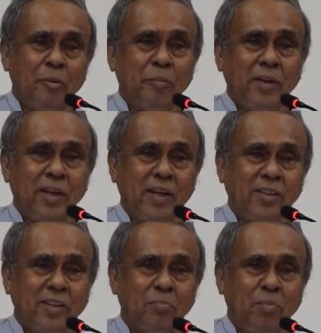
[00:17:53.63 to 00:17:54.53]
would be
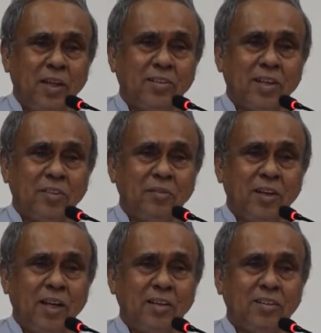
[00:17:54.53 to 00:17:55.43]
at this place as
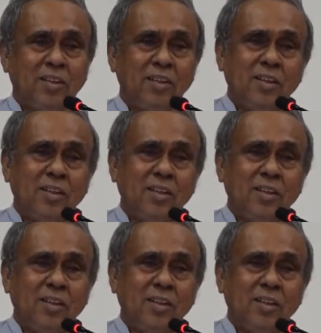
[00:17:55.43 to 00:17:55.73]
well as,